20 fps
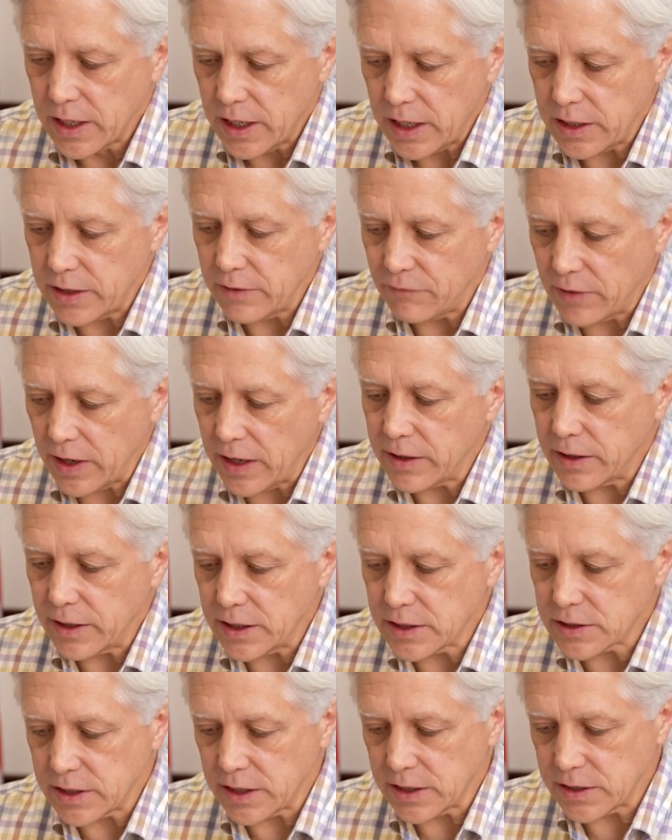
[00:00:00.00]
And then finally,
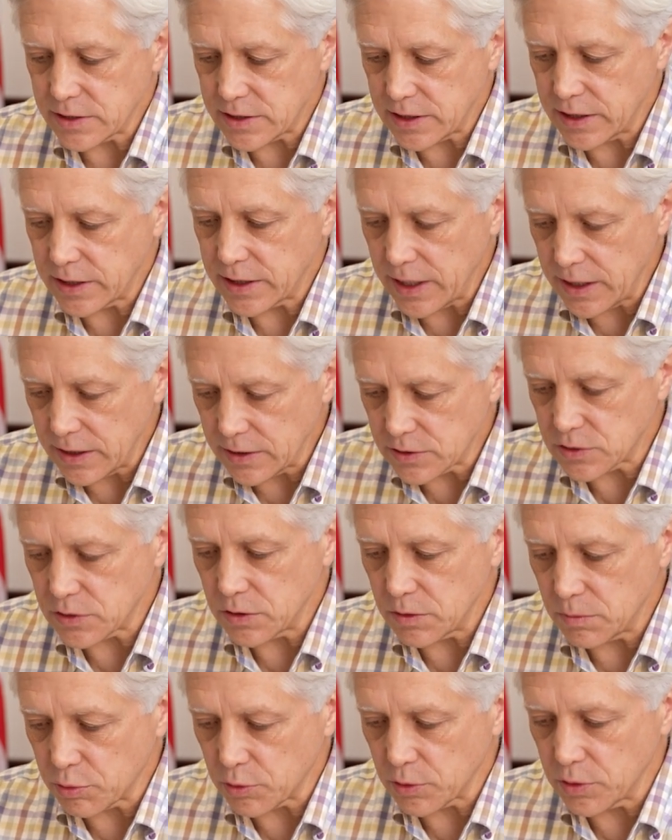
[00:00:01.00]
last night, the City
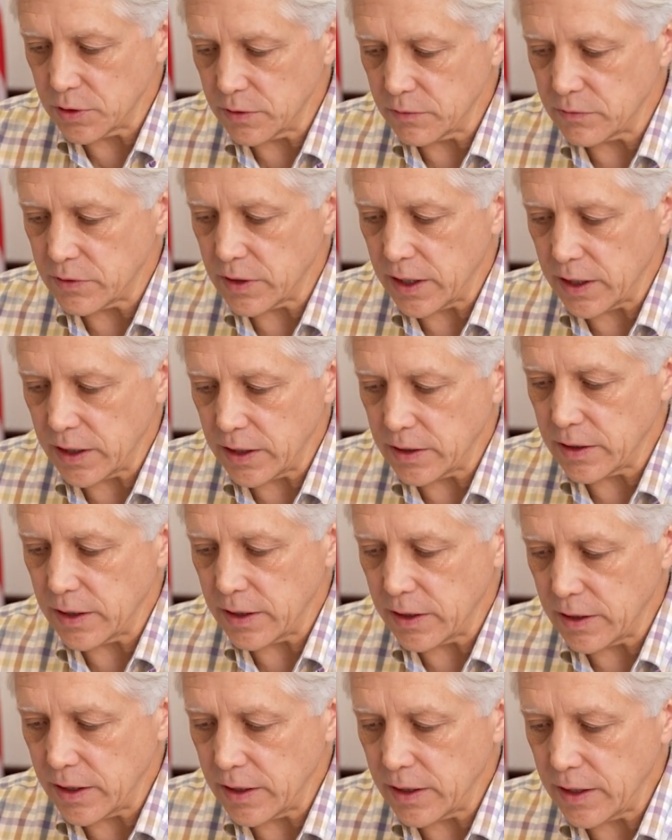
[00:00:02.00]
Council approved a
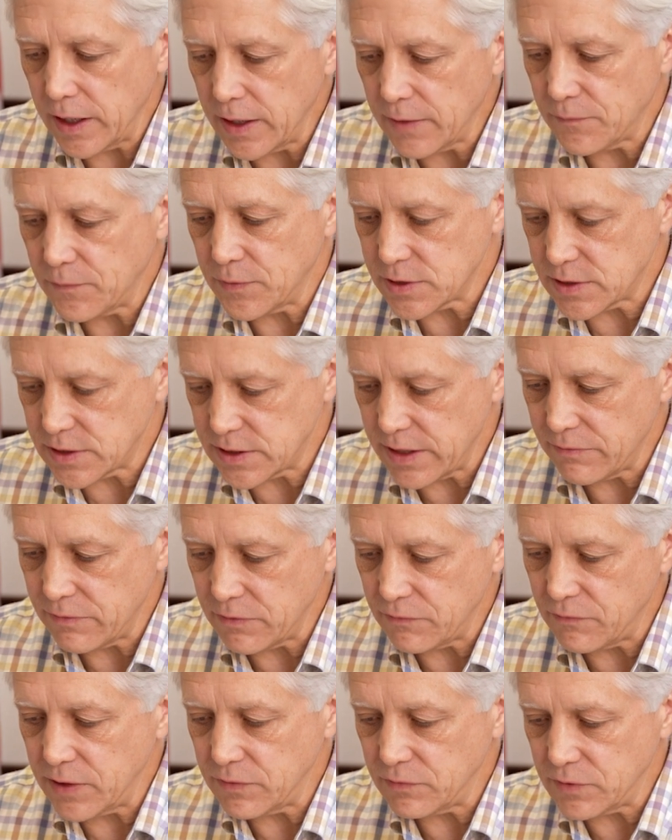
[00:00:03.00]

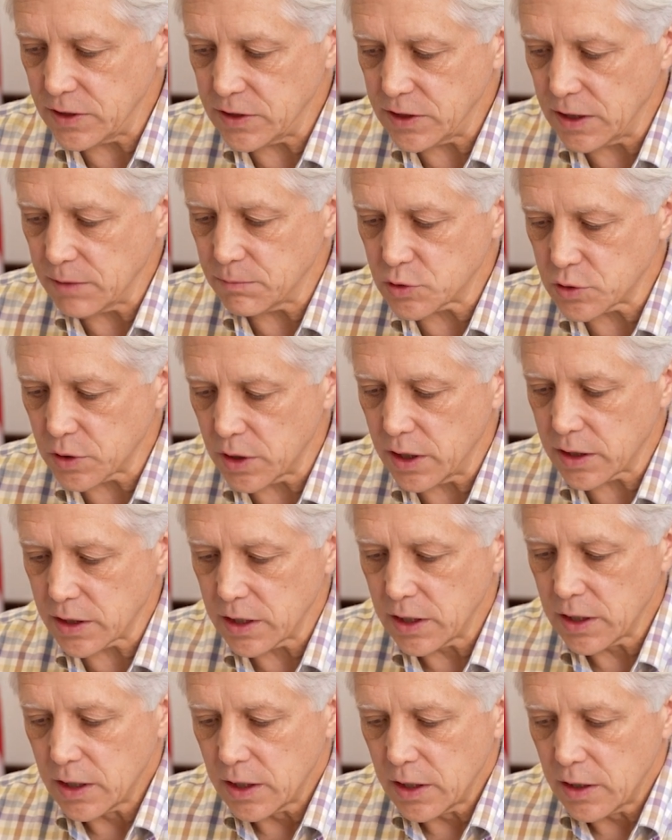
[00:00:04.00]
F-750 dump truck
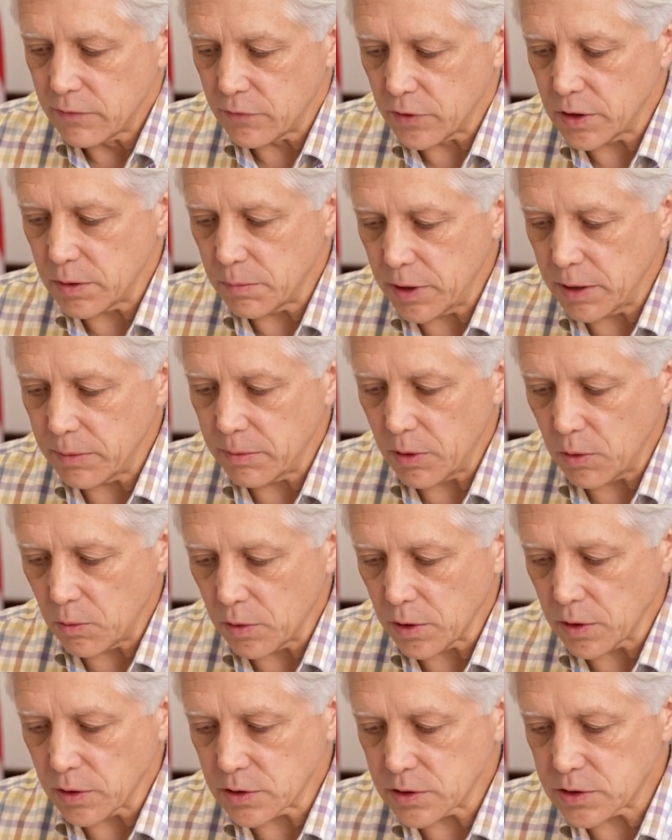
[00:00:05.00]
for the Public
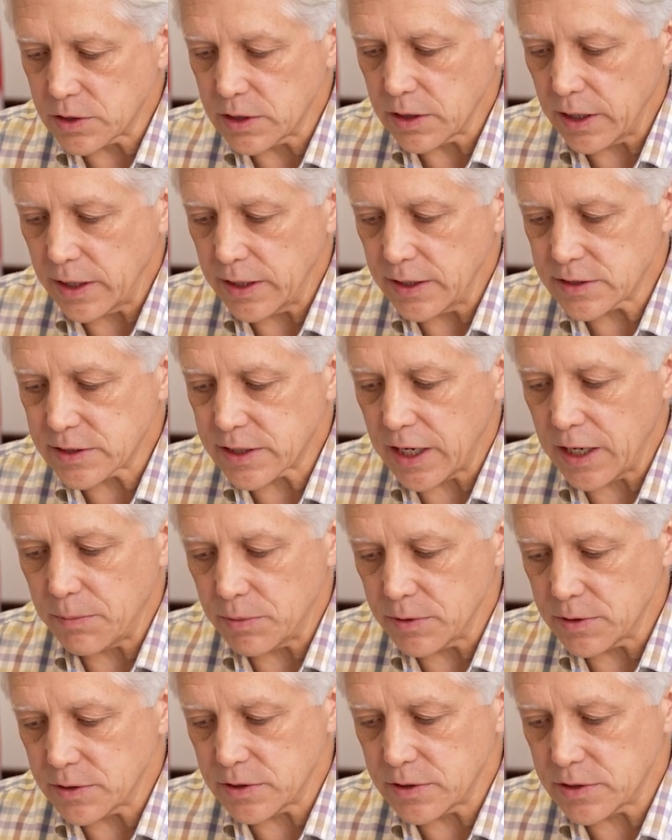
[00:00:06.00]
Works Landscape
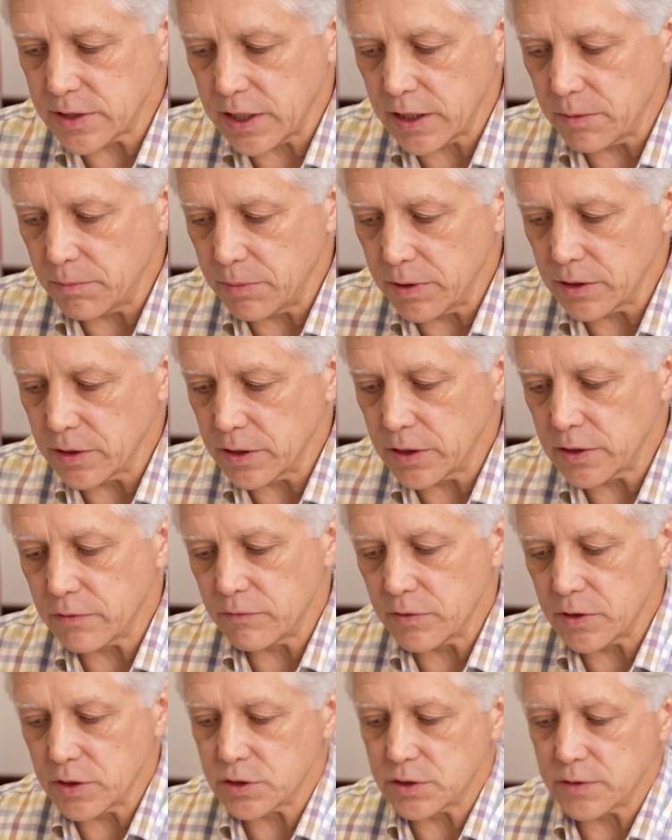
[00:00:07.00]
and Sustainability
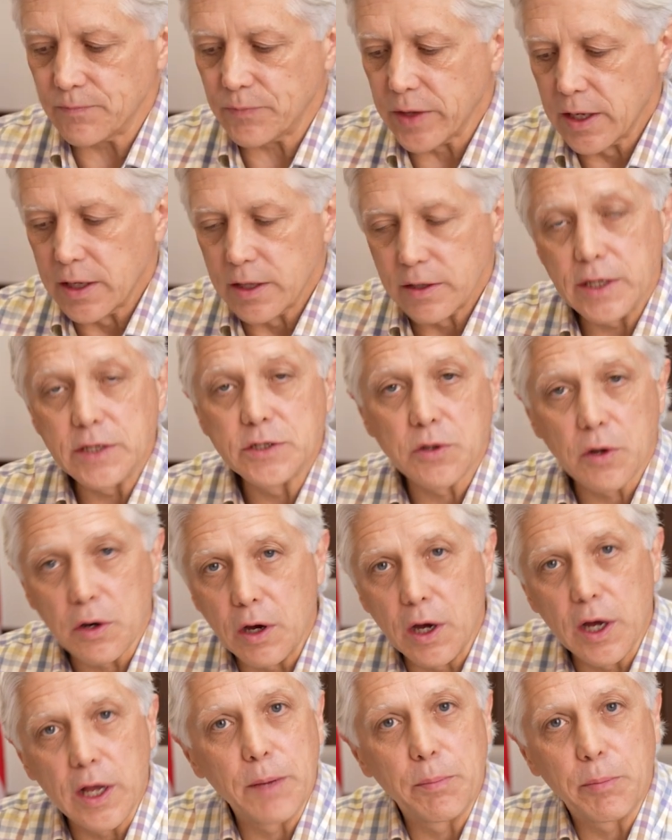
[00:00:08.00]
Division. These are a
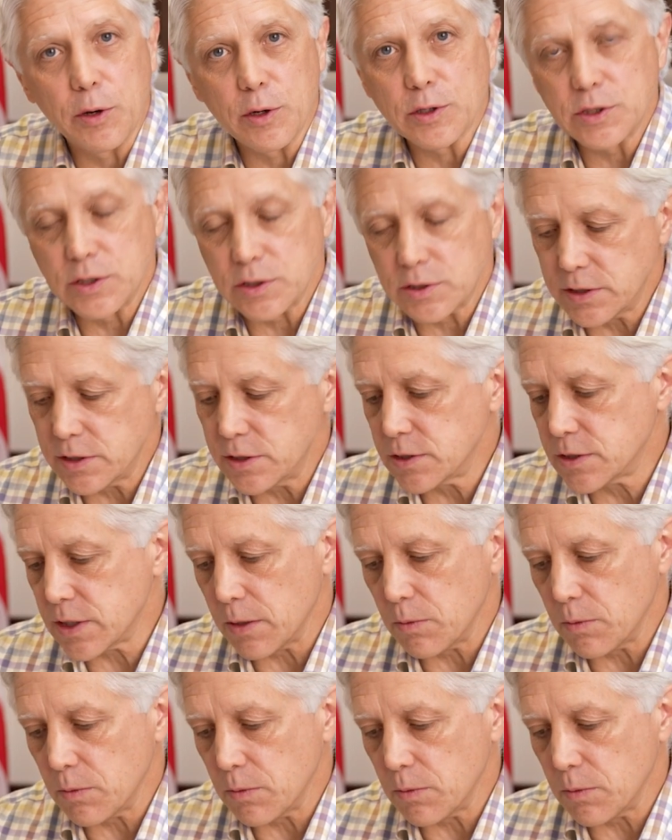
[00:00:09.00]
lot of purchases.